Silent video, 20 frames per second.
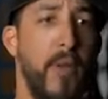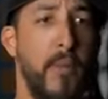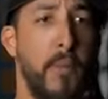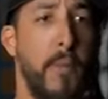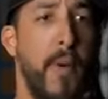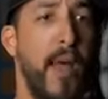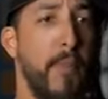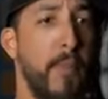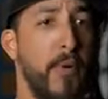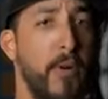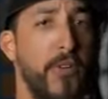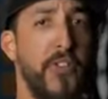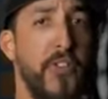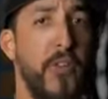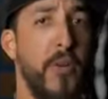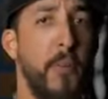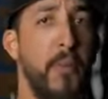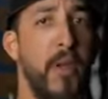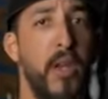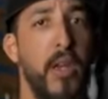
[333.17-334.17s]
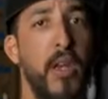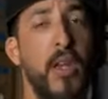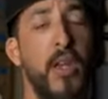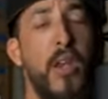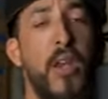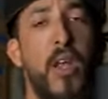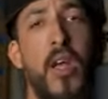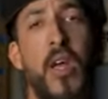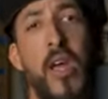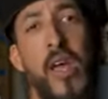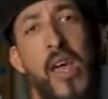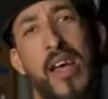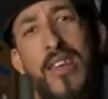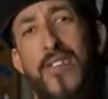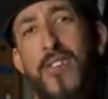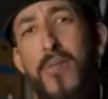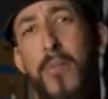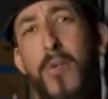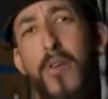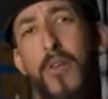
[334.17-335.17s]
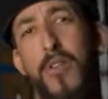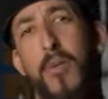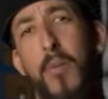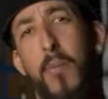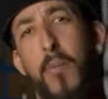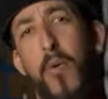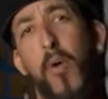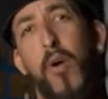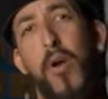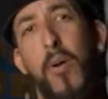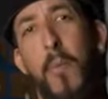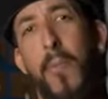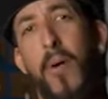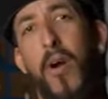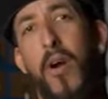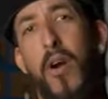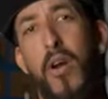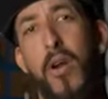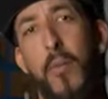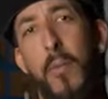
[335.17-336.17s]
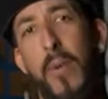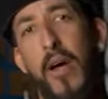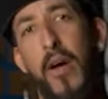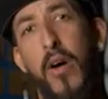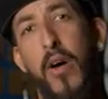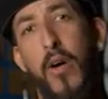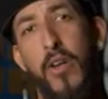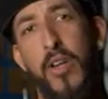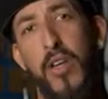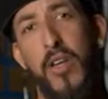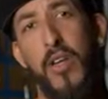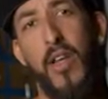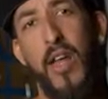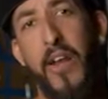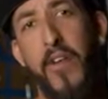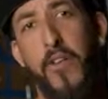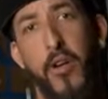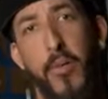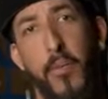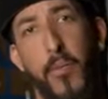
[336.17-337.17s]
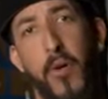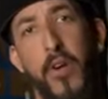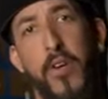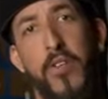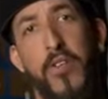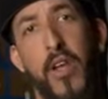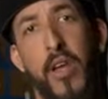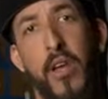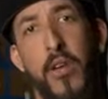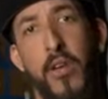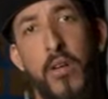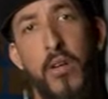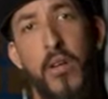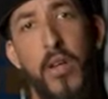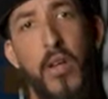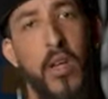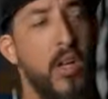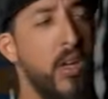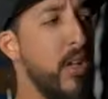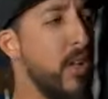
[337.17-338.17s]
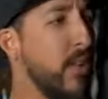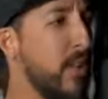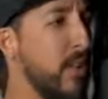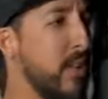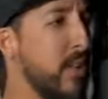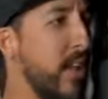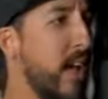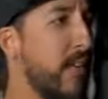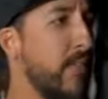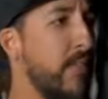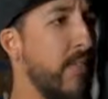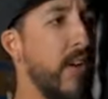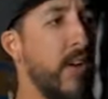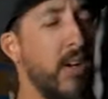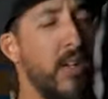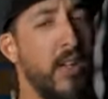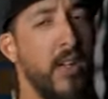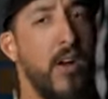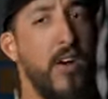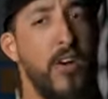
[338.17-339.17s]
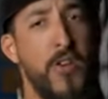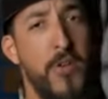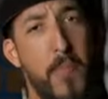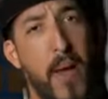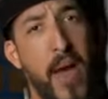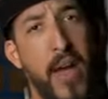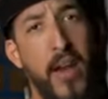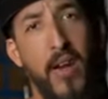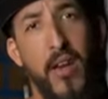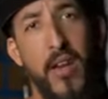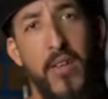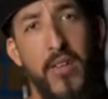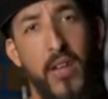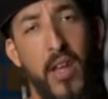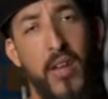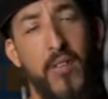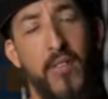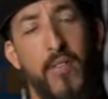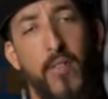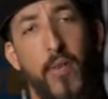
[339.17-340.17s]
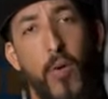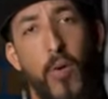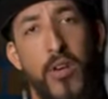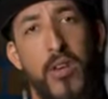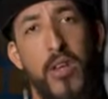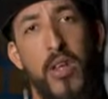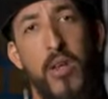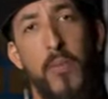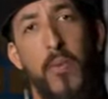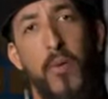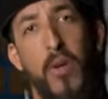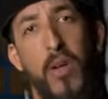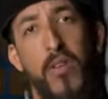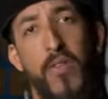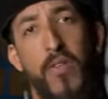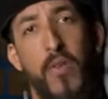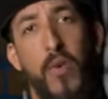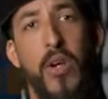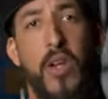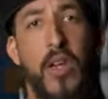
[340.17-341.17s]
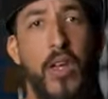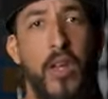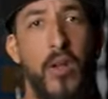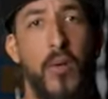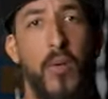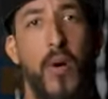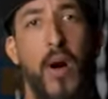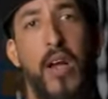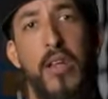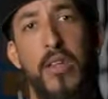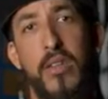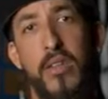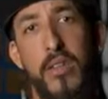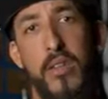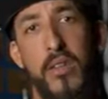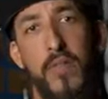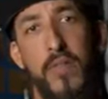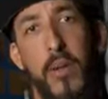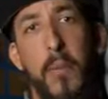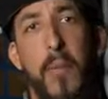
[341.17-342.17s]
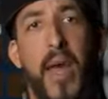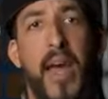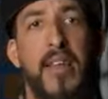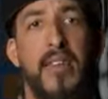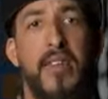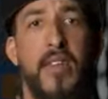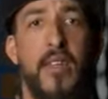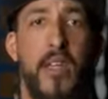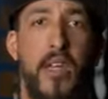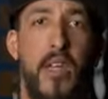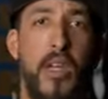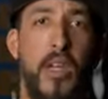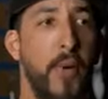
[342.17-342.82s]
but in my personal opinion, that's the most important part about owning an electric motorcycle. These have very large batteries, got 14.4 kilowatts of capacity,